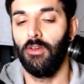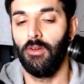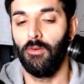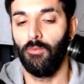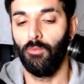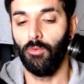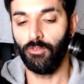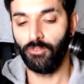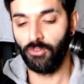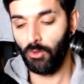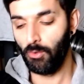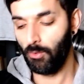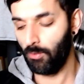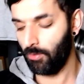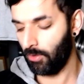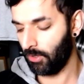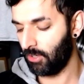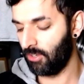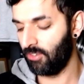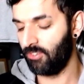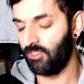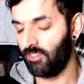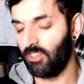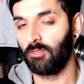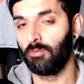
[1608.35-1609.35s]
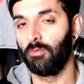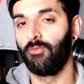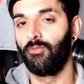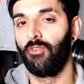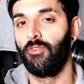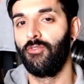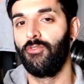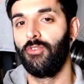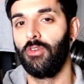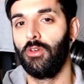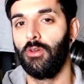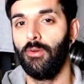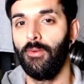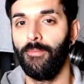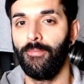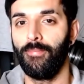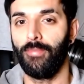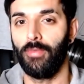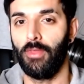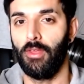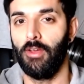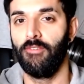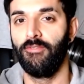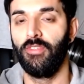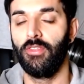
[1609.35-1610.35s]
We'll do like a 6-month review
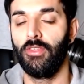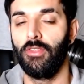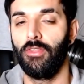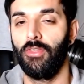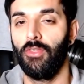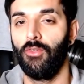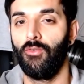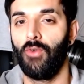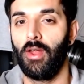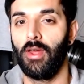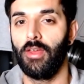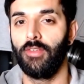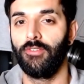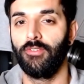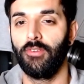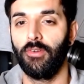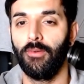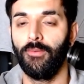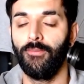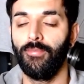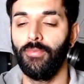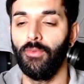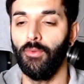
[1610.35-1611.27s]
of the Razer